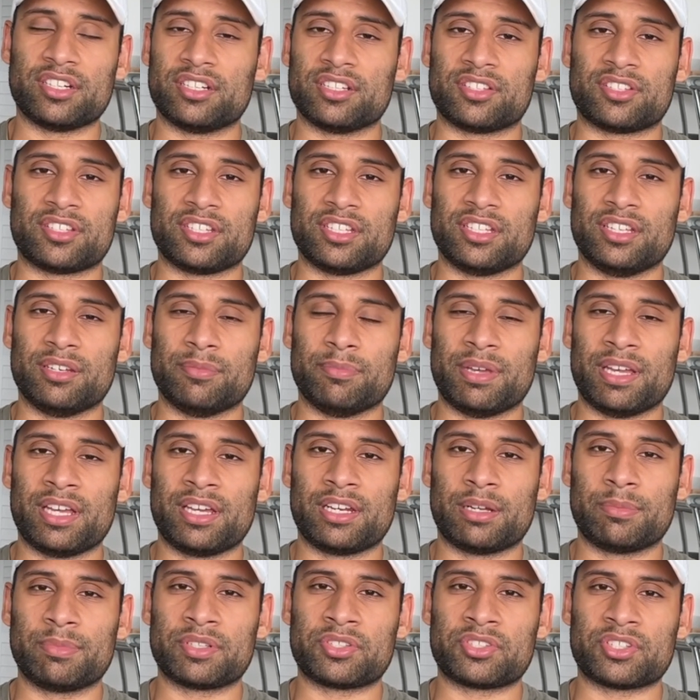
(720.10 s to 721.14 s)
to see it, man.
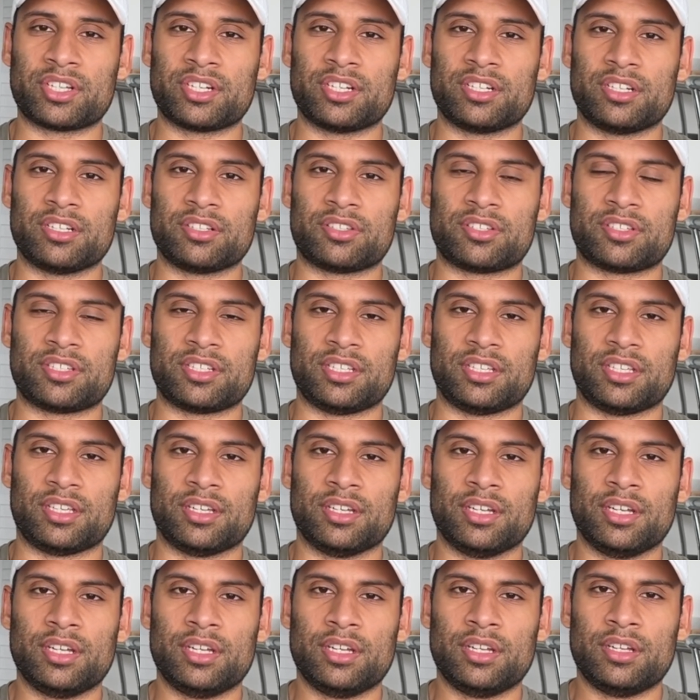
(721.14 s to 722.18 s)
I'm excited to
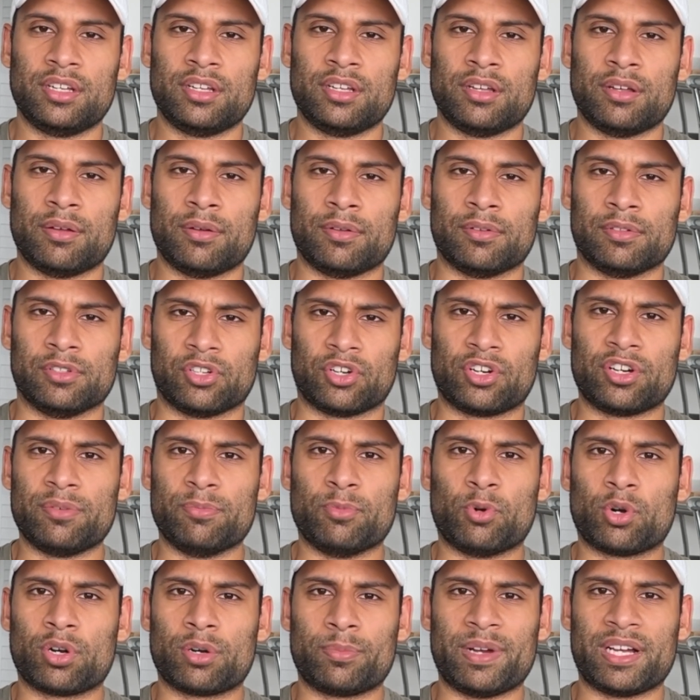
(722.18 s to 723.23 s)
see learn
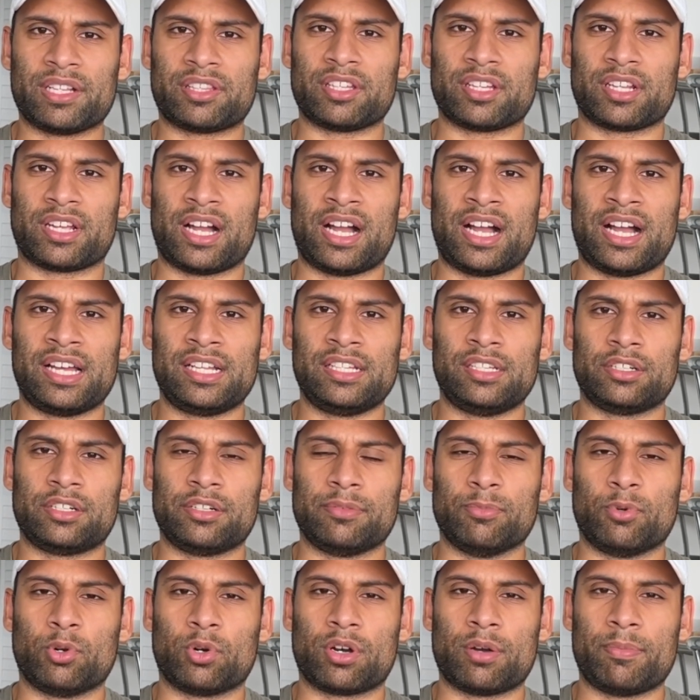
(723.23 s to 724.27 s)
more about the guy, learn
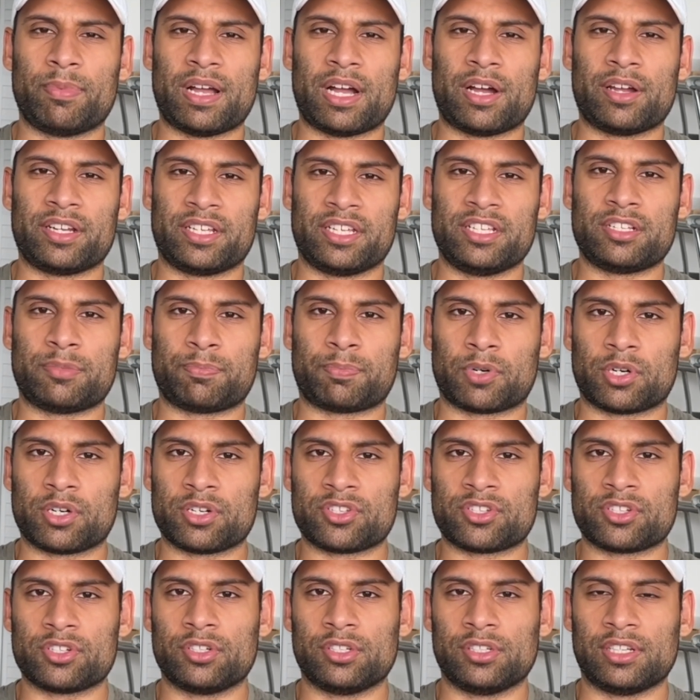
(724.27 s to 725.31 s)
more about his
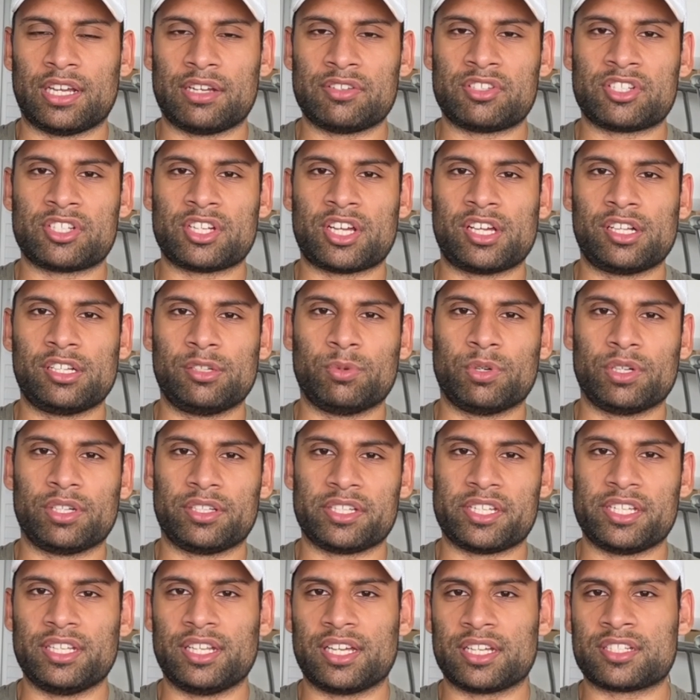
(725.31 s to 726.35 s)
personal lifestyle,
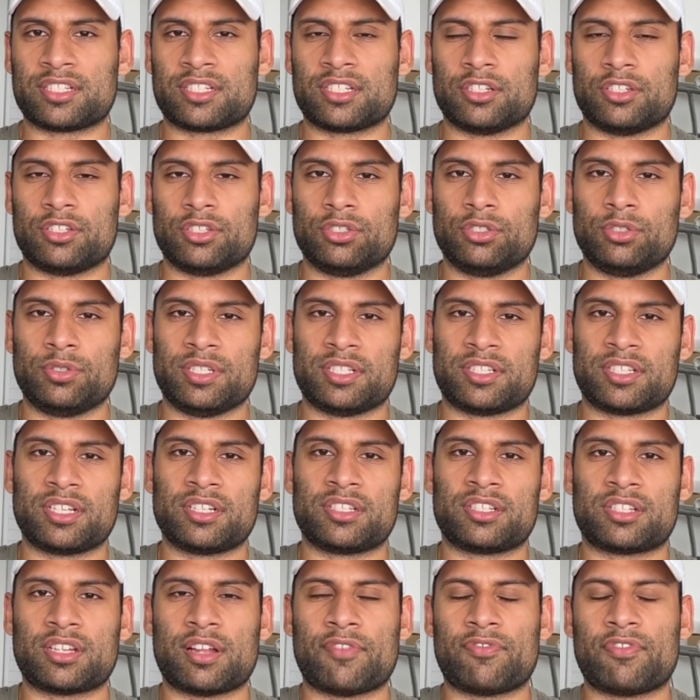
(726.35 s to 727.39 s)
what he likes to do. He said
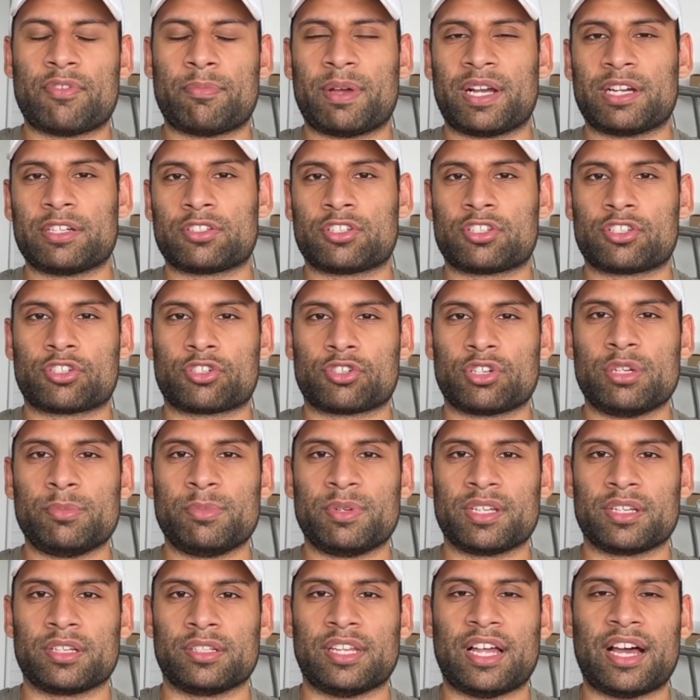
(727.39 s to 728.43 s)
stuff about
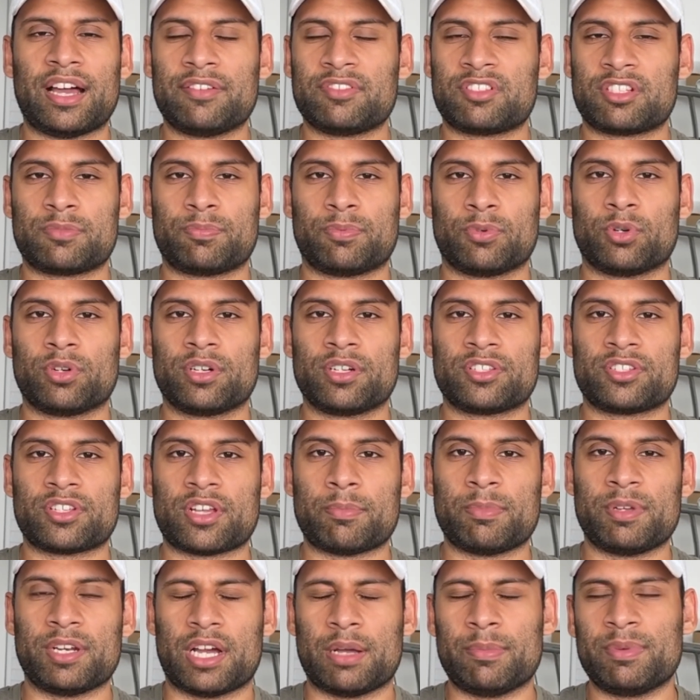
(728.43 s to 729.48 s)
streaming live sports. I
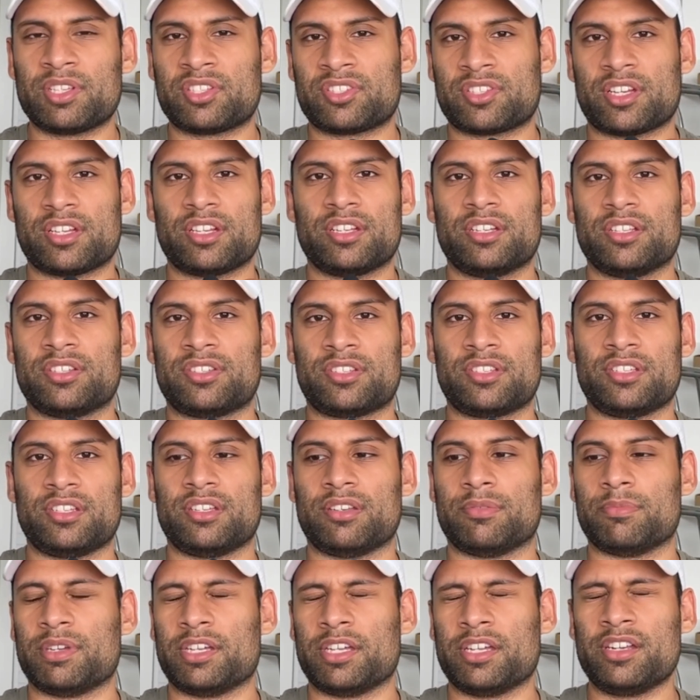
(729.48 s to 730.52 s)
mean, I'm excited to see it,
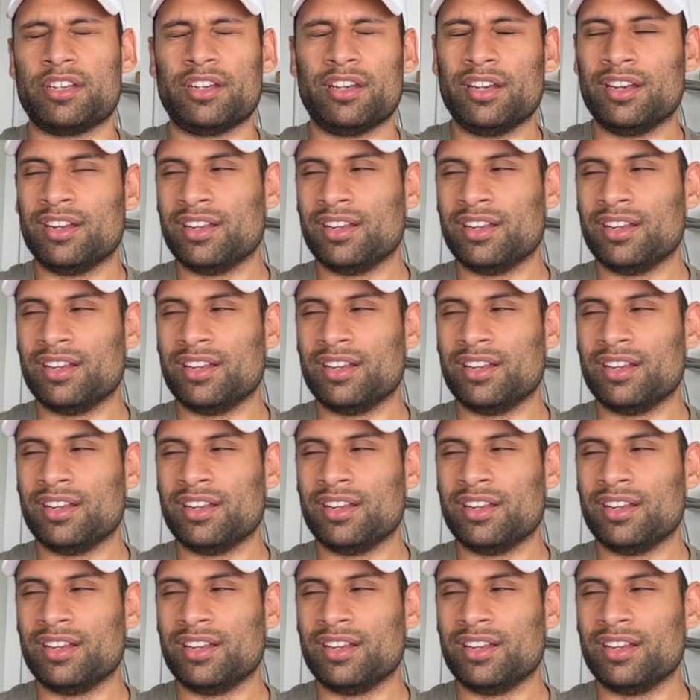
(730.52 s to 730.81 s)
man.